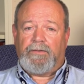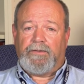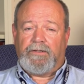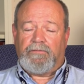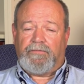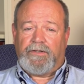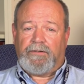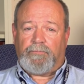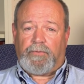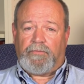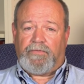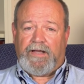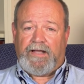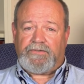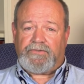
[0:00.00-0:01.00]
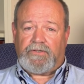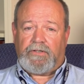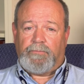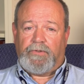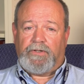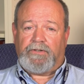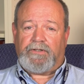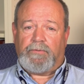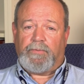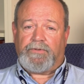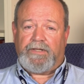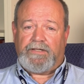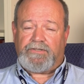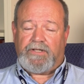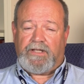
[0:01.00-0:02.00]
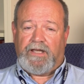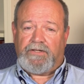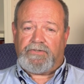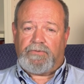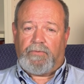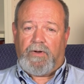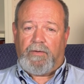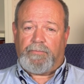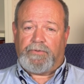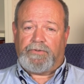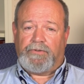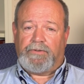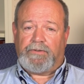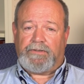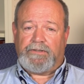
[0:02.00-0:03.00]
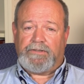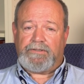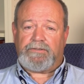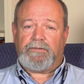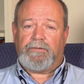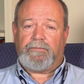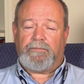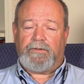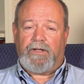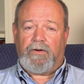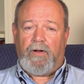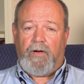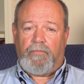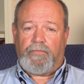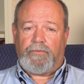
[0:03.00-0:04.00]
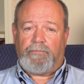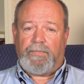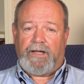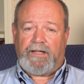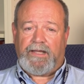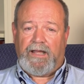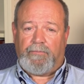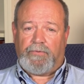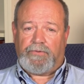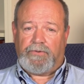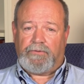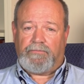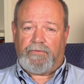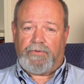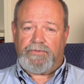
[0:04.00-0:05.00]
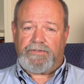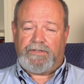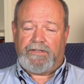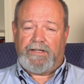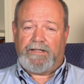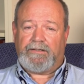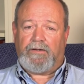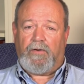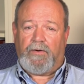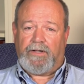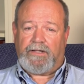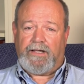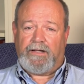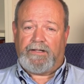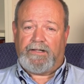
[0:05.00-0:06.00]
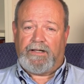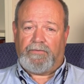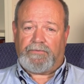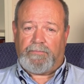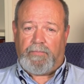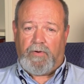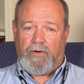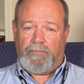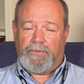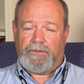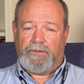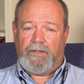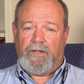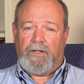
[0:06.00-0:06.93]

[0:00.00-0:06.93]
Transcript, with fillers: The event provides the community with educational opportunities that are offered by Campbell University and the Harnett County Health Department.